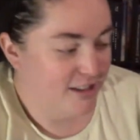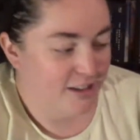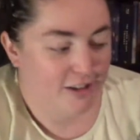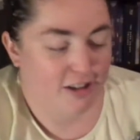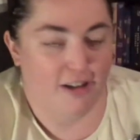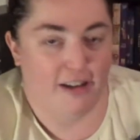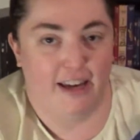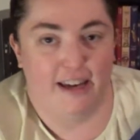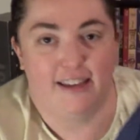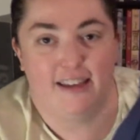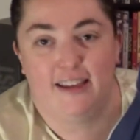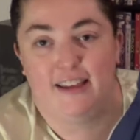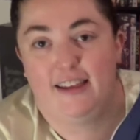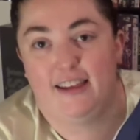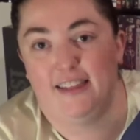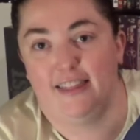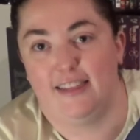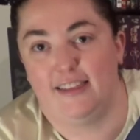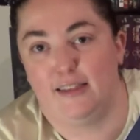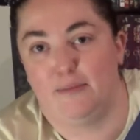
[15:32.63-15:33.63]
Cookie did
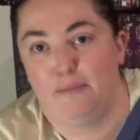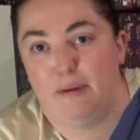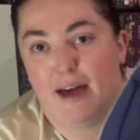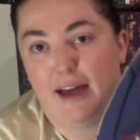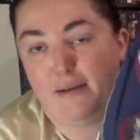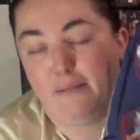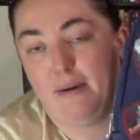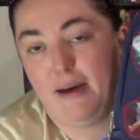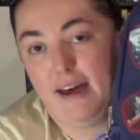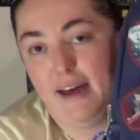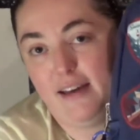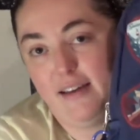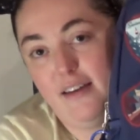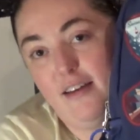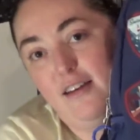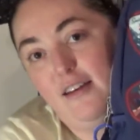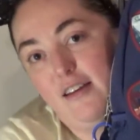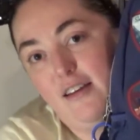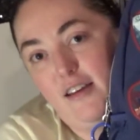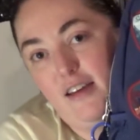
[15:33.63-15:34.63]
get this backpack.
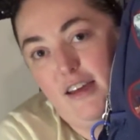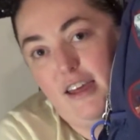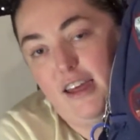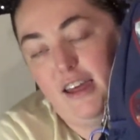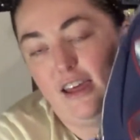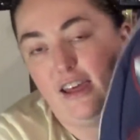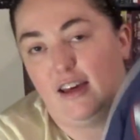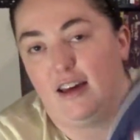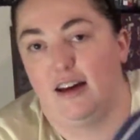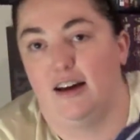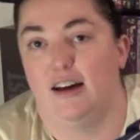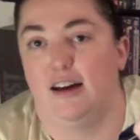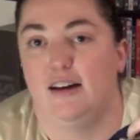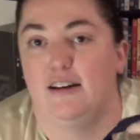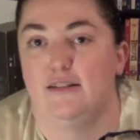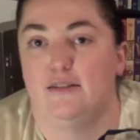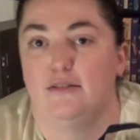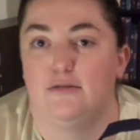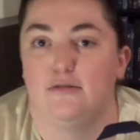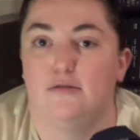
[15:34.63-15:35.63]
He
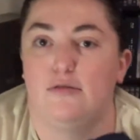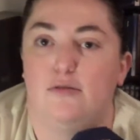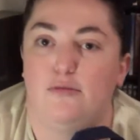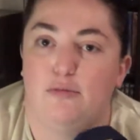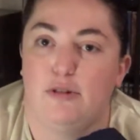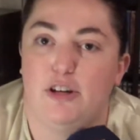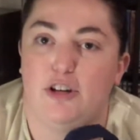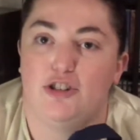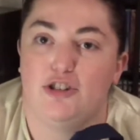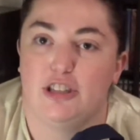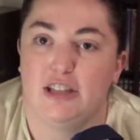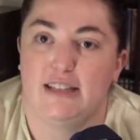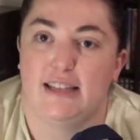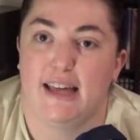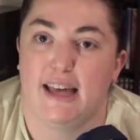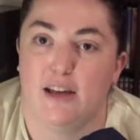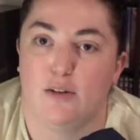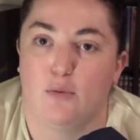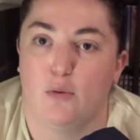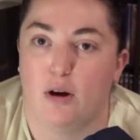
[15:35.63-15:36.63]
uh, we usually
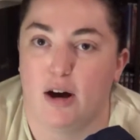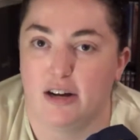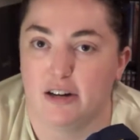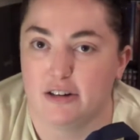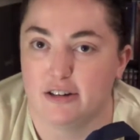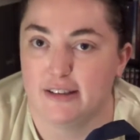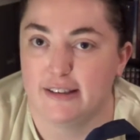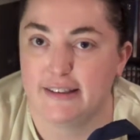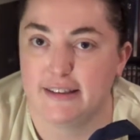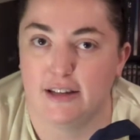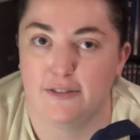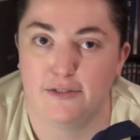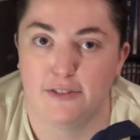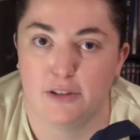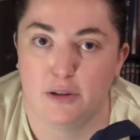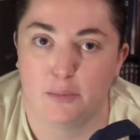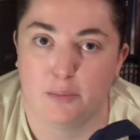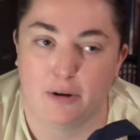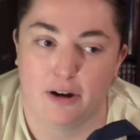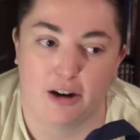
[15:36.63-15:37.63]
take water and stuff in
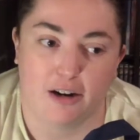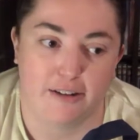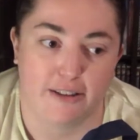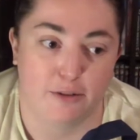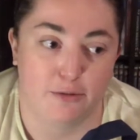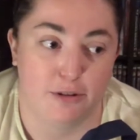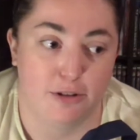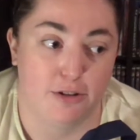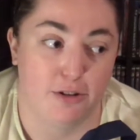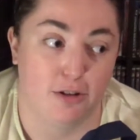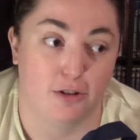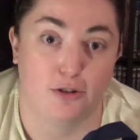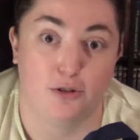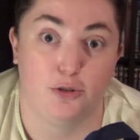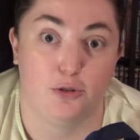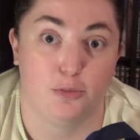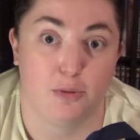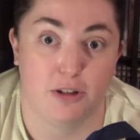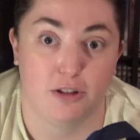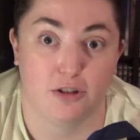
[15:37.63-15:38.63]
the park, so we took
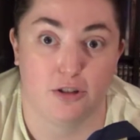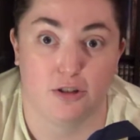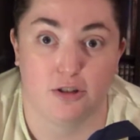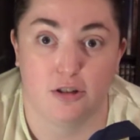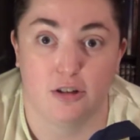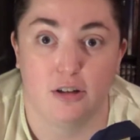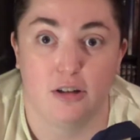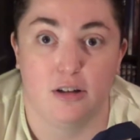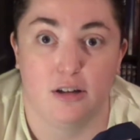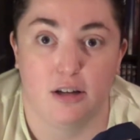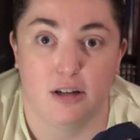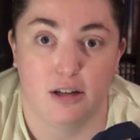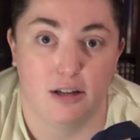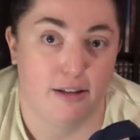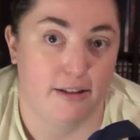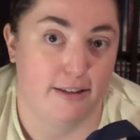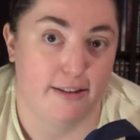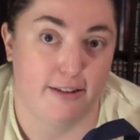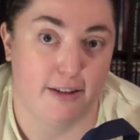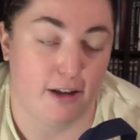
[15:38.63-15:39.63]
too much
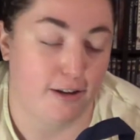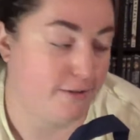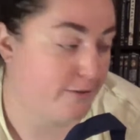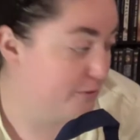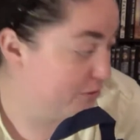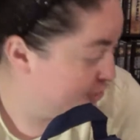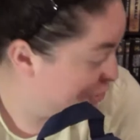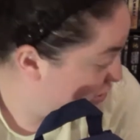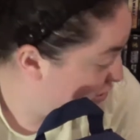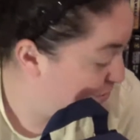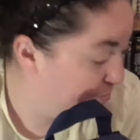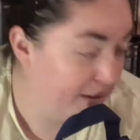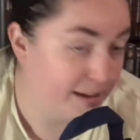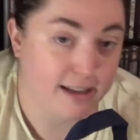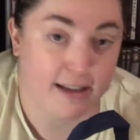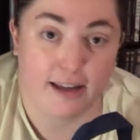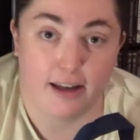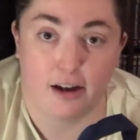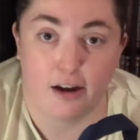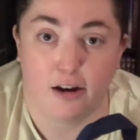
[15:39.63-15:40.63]
stuff for just me
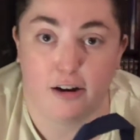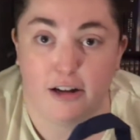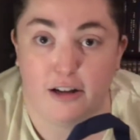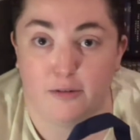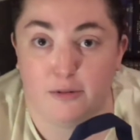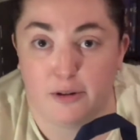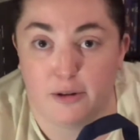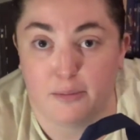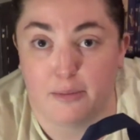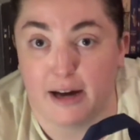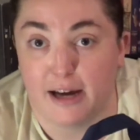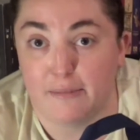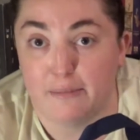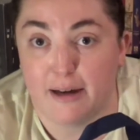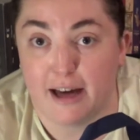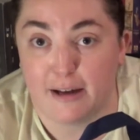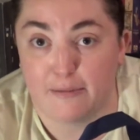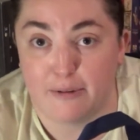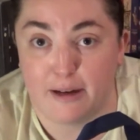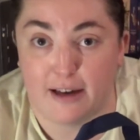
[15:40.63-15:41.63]
to carry in one of my
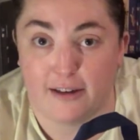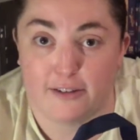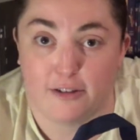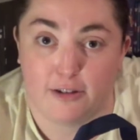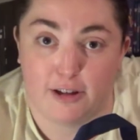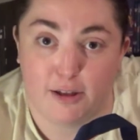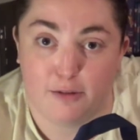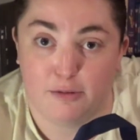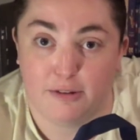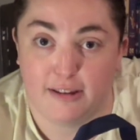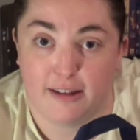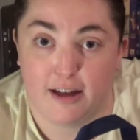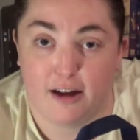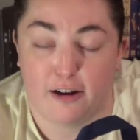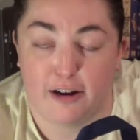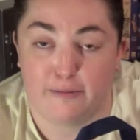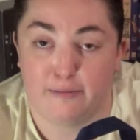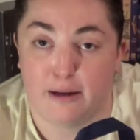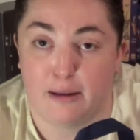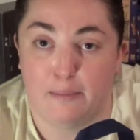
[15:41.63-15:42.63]
backpacks. So he was
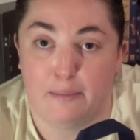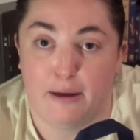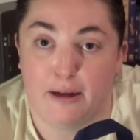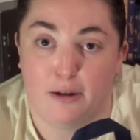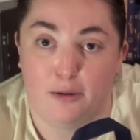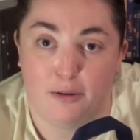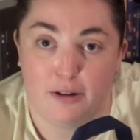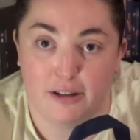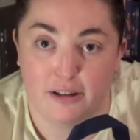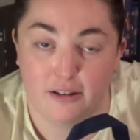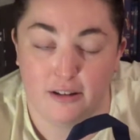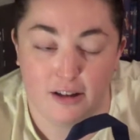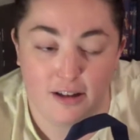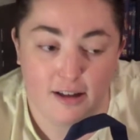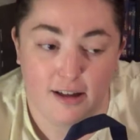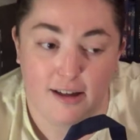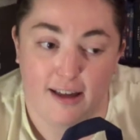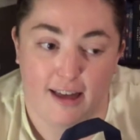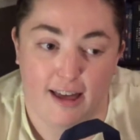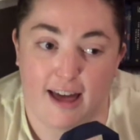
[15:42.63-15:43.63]
carrying my Belle one,
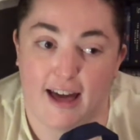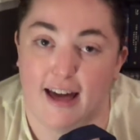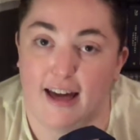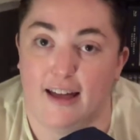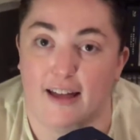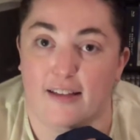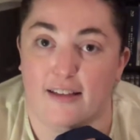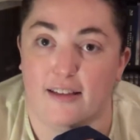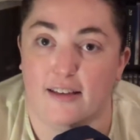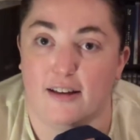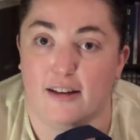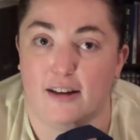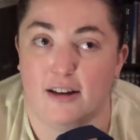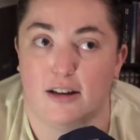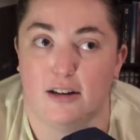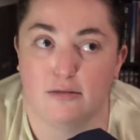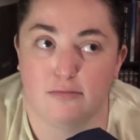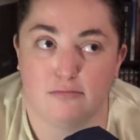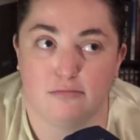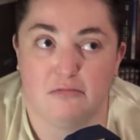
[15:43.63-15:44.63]
and
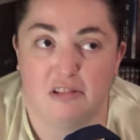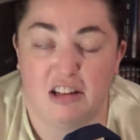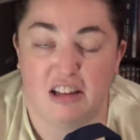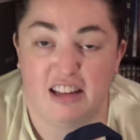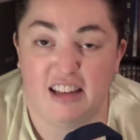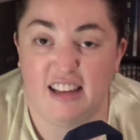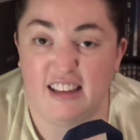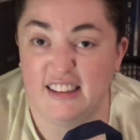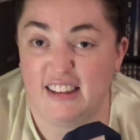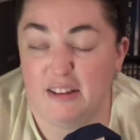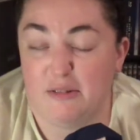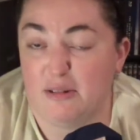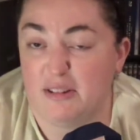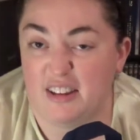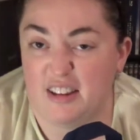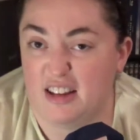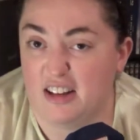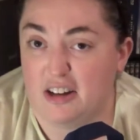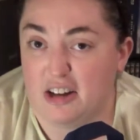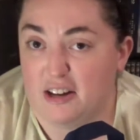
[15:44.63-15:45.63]
uh, he, he
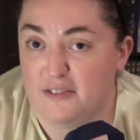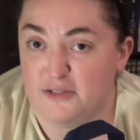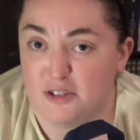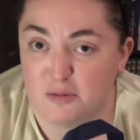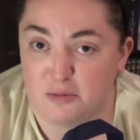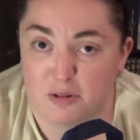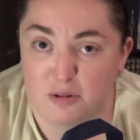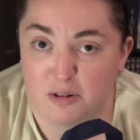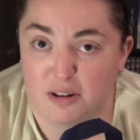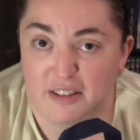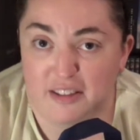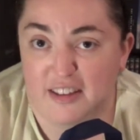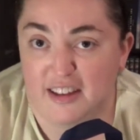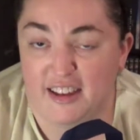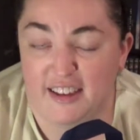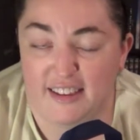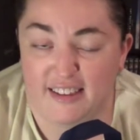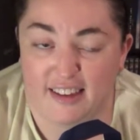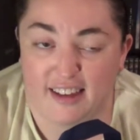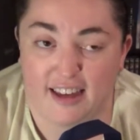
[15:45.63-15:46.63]
wasn't uncomfortable with it. He
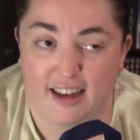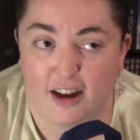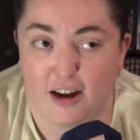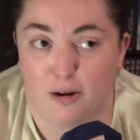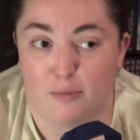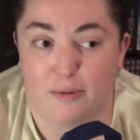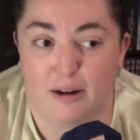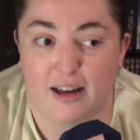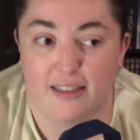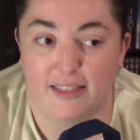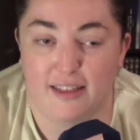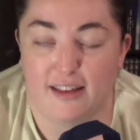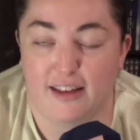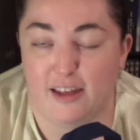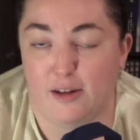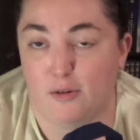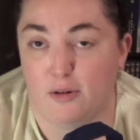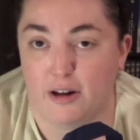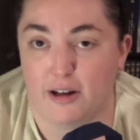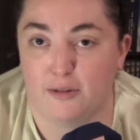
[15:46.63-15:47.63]
doesn't care, but I think
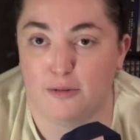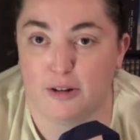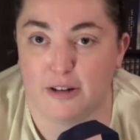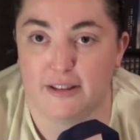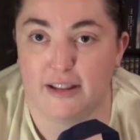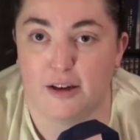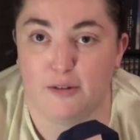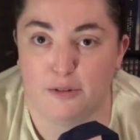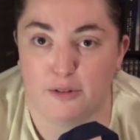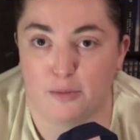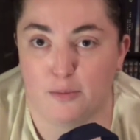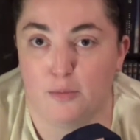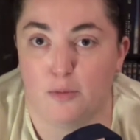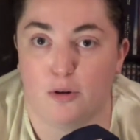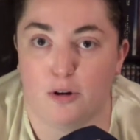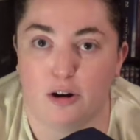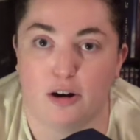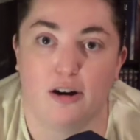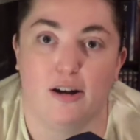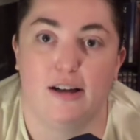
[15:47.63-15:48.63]
he wanted one that was
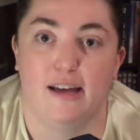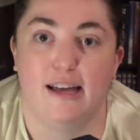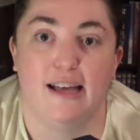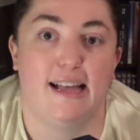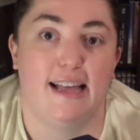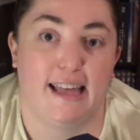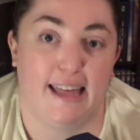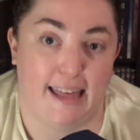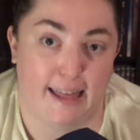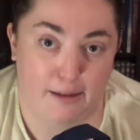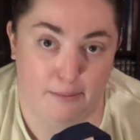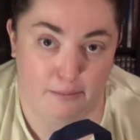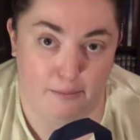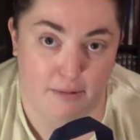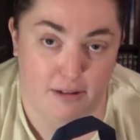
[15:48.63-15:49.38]
more him.